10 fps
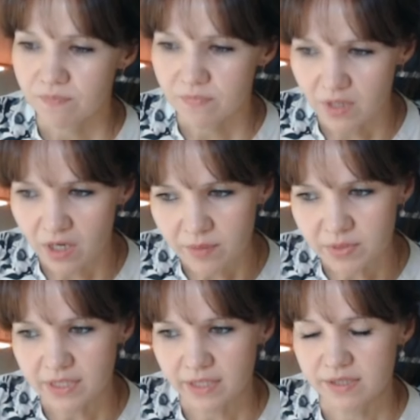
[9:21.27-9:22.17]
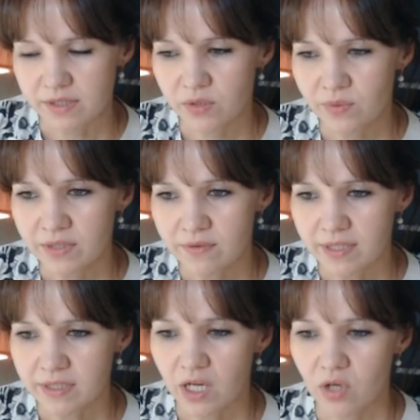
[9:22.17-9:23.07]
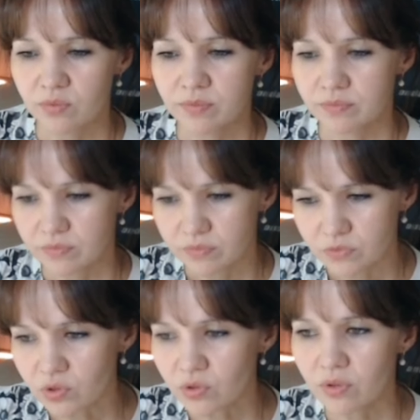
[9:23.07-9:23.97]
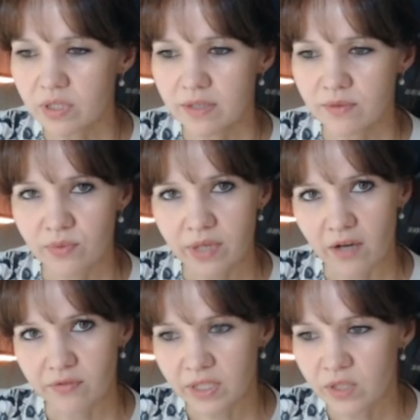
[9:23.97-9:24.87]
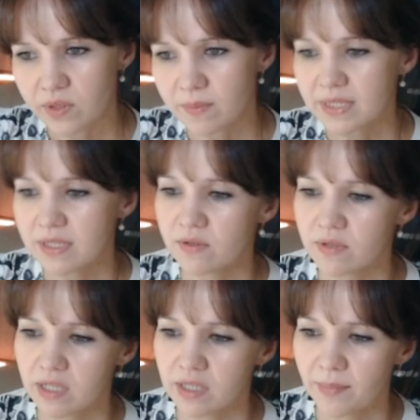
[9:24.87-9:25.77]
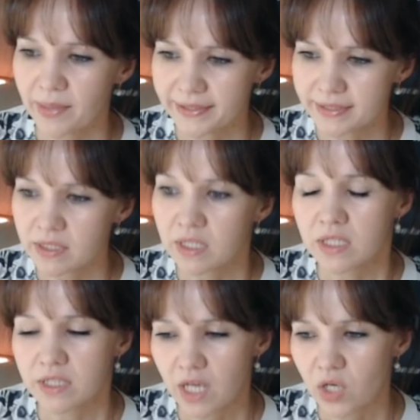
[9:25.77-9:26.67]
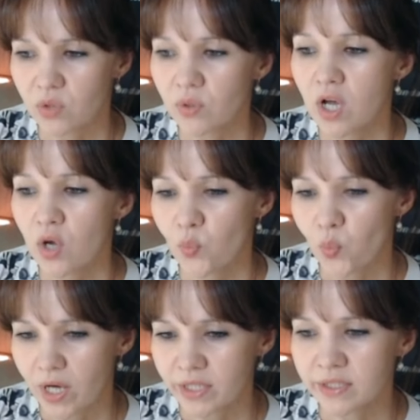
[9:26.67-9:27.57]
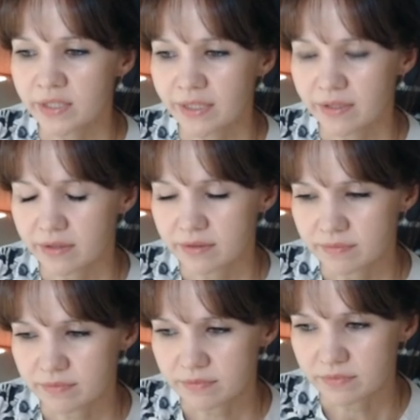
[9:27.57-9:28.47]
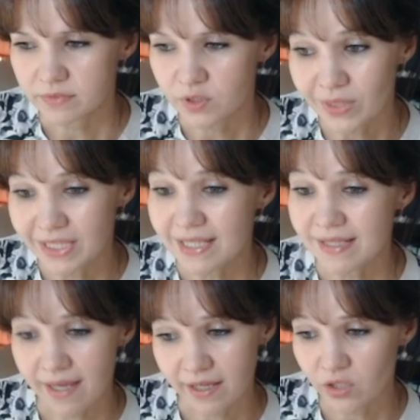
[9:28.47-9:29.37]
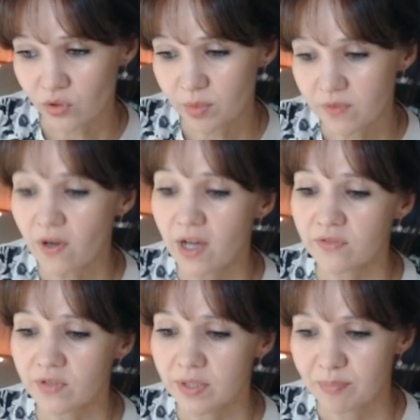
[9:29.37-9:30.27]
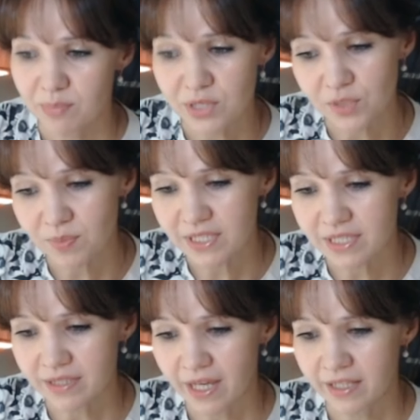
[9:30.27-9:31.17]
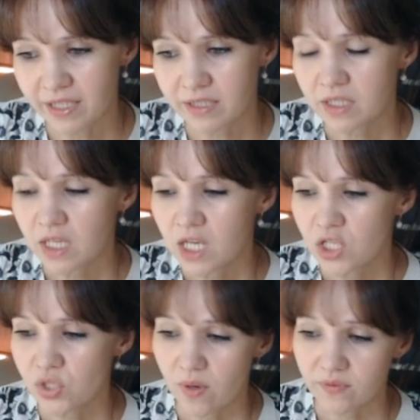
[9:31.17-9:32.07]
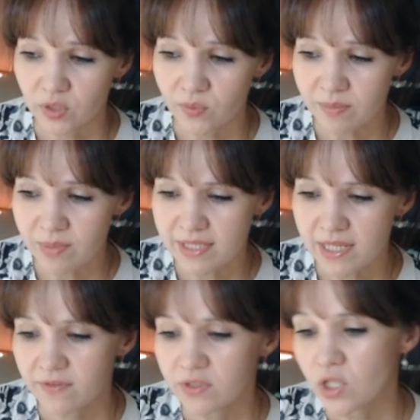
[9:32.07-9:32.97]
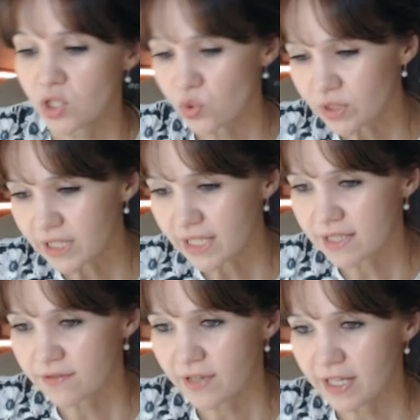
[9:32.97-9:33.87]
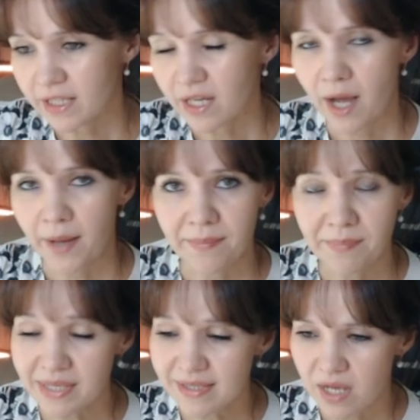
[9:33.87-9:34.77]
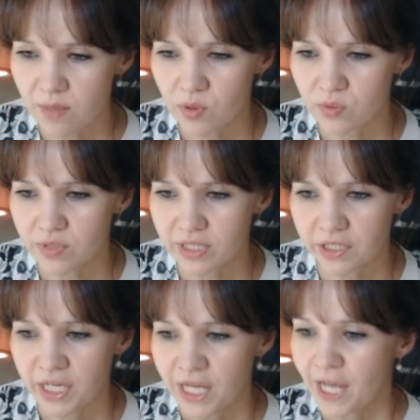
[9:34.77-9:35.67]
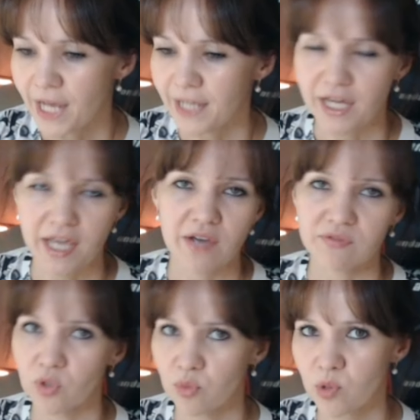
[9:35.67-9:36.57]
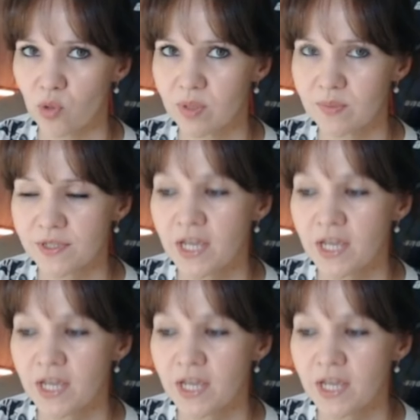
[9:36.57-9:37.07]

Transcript: I'm attacking the queen right now. Not only we have equal material, but now white queen is hanging on b5, bishop is still hanging, so after queen b7, rook takes f8, I'm piece up already, and I have no problems.